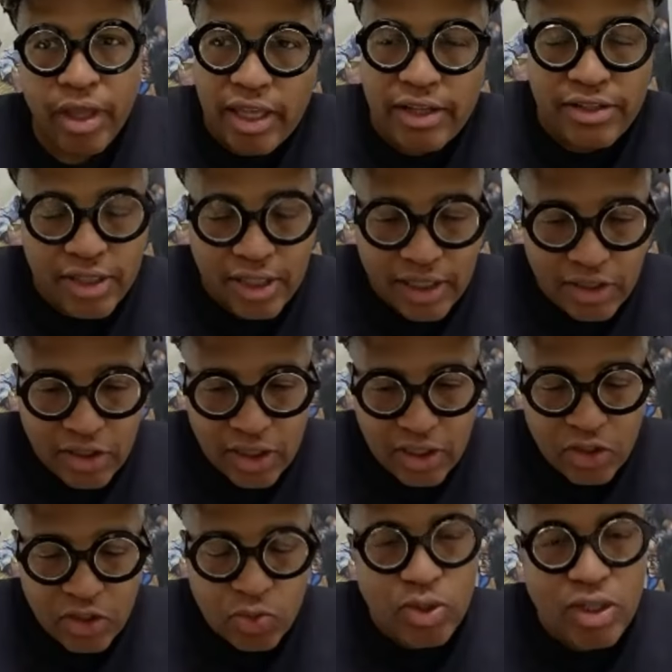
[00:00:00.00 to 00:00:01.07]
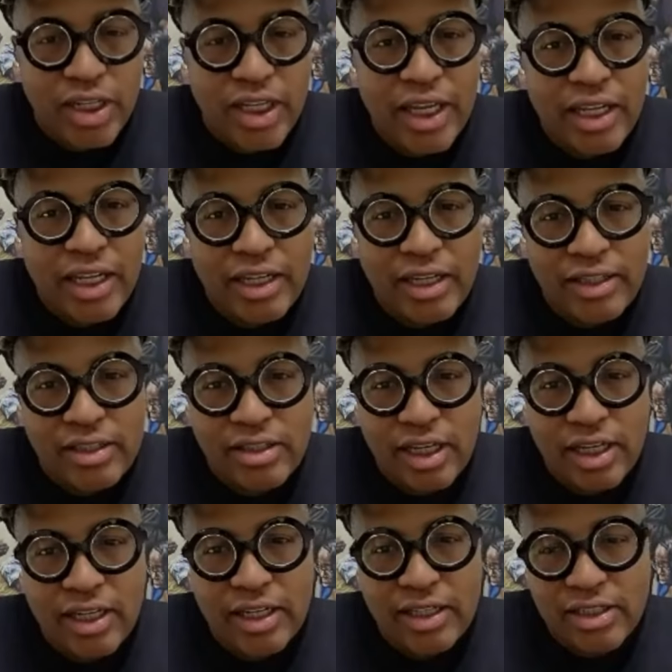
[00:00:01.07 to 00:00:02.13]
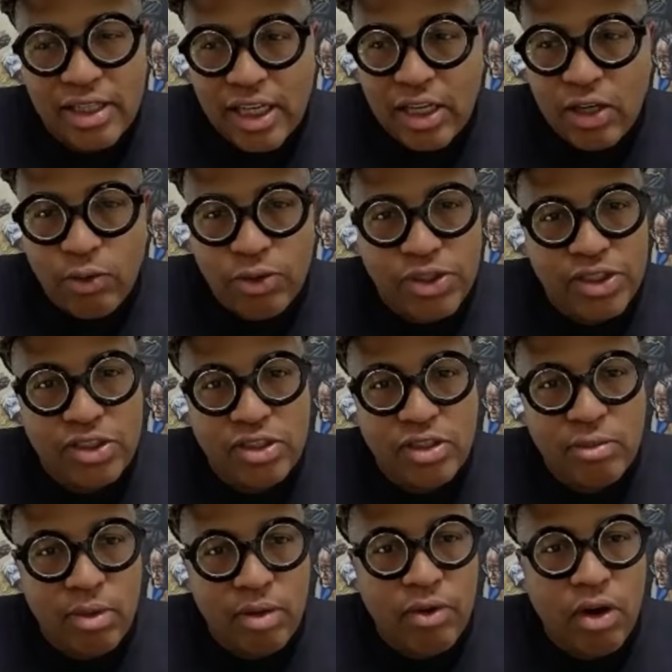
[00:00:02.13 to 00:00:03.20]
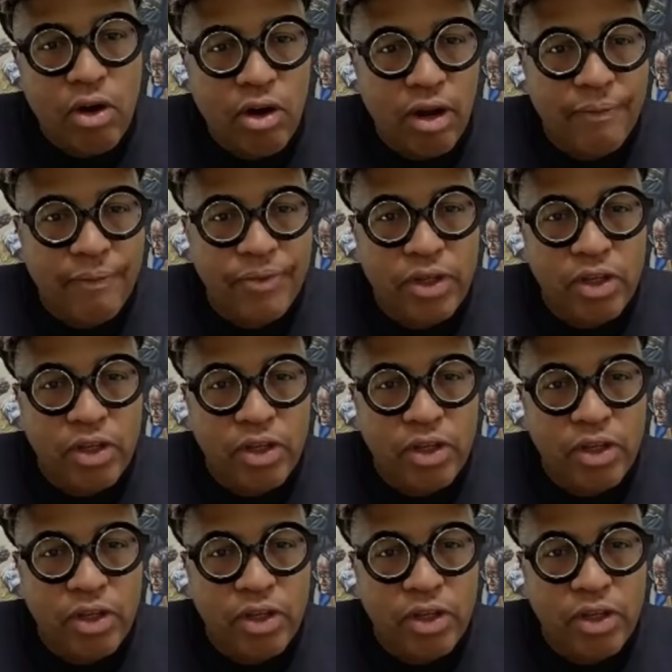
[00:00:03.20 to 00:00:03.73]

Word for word: is is is really in this in this ecosystem of art.